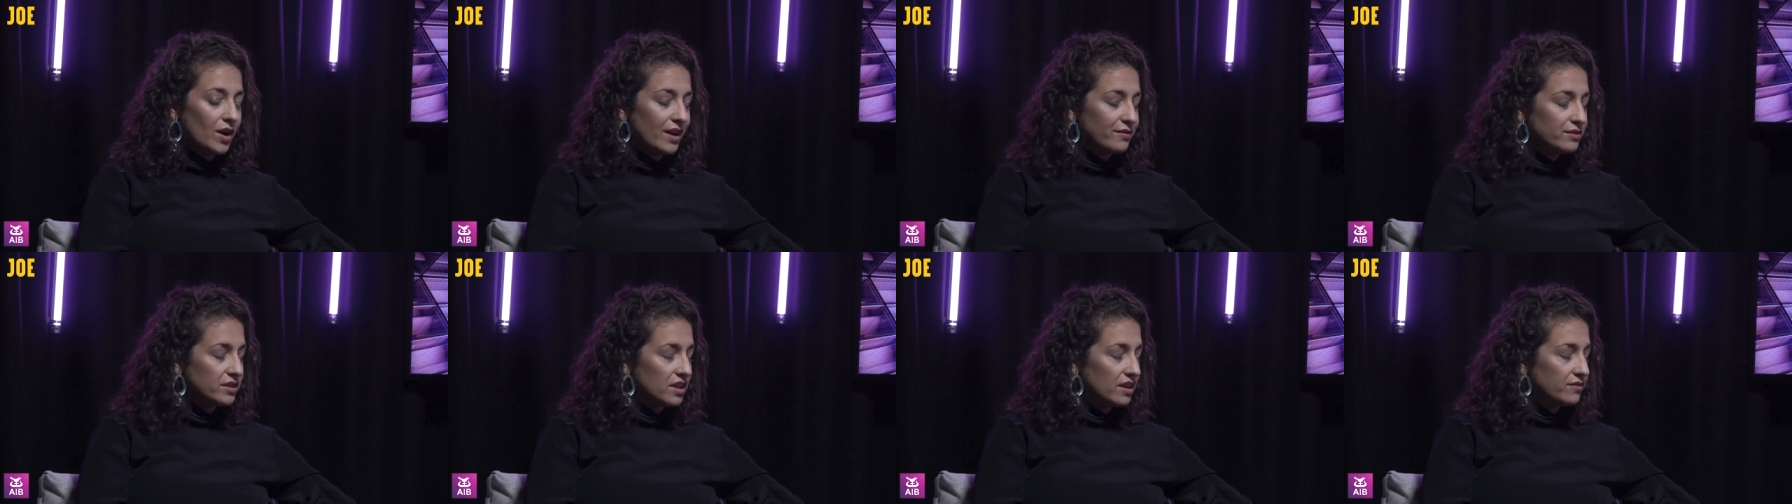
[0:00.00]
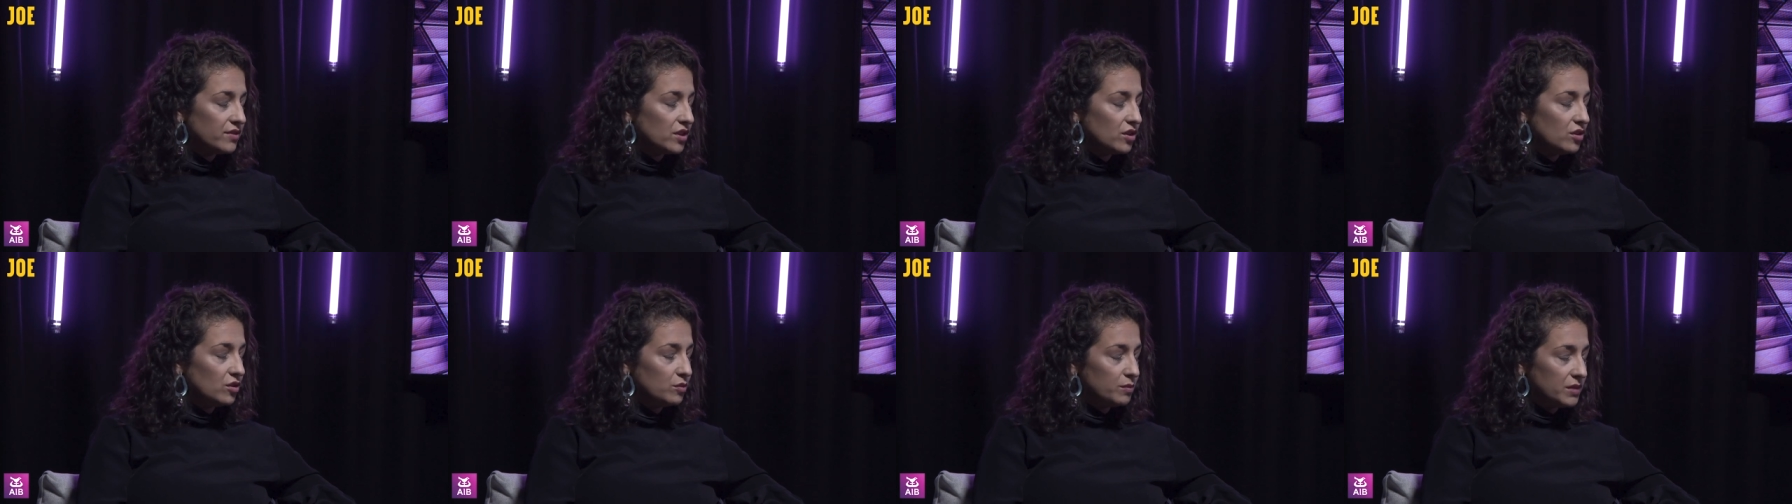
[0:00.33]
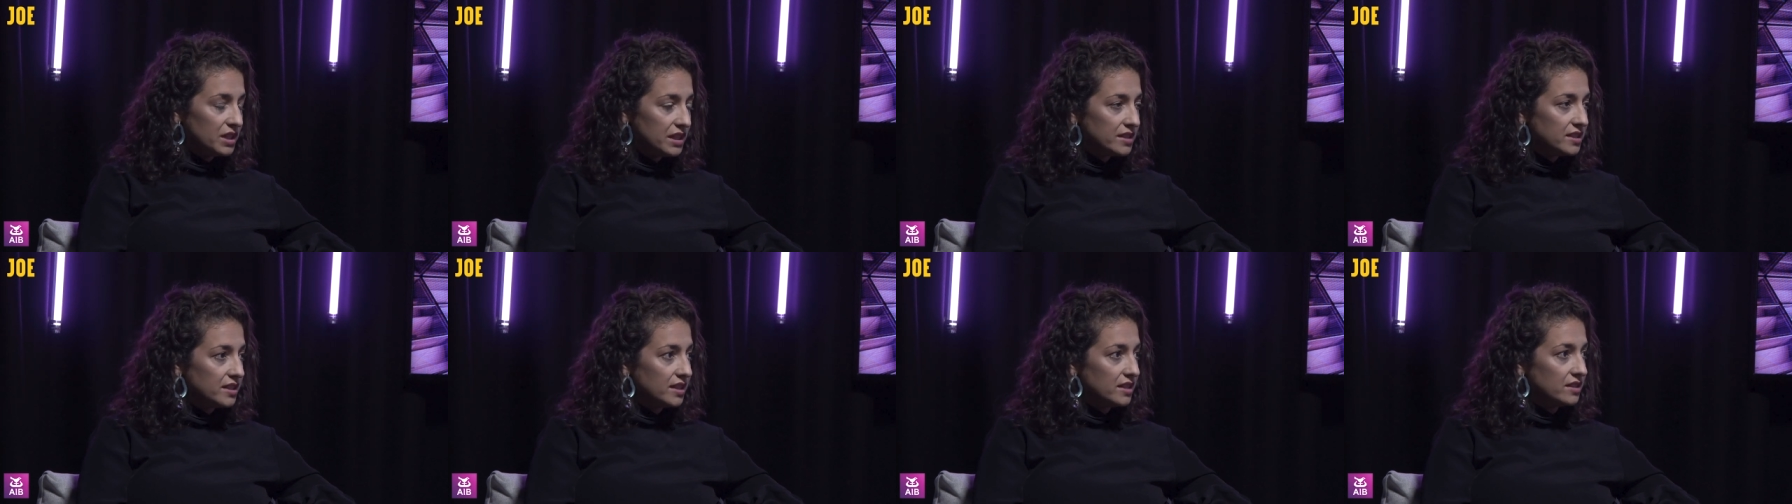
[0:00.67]
have to have the
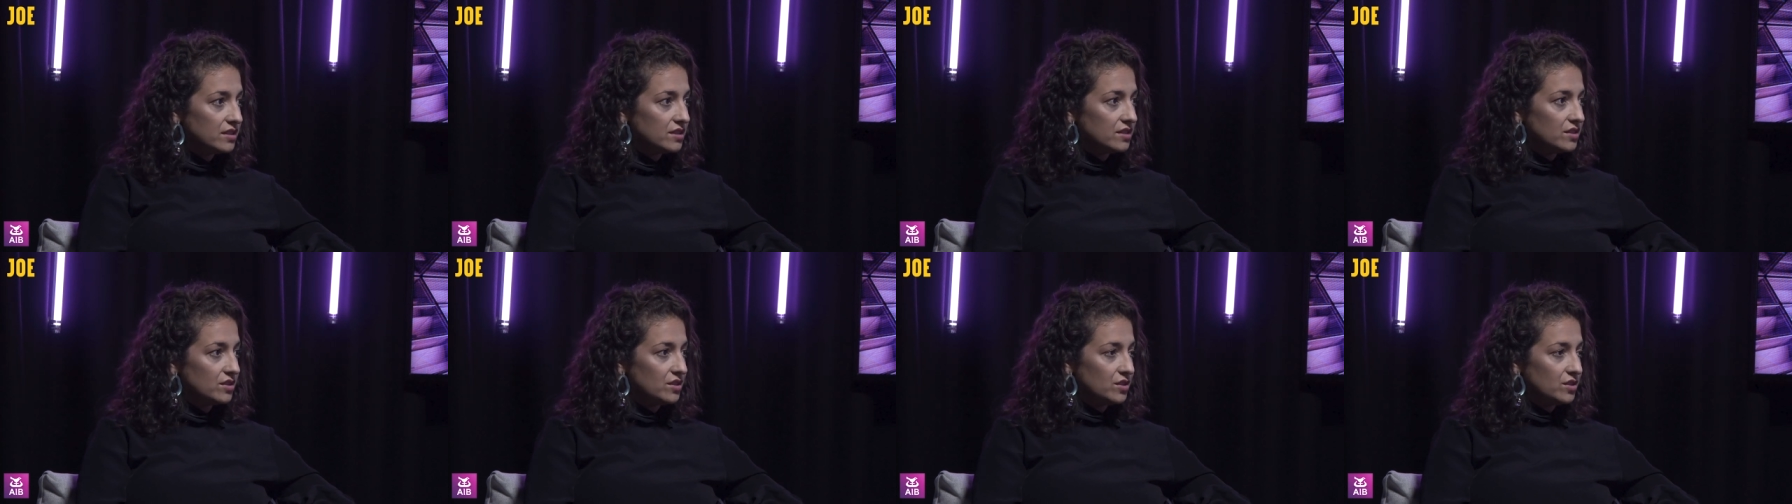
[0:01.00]
humility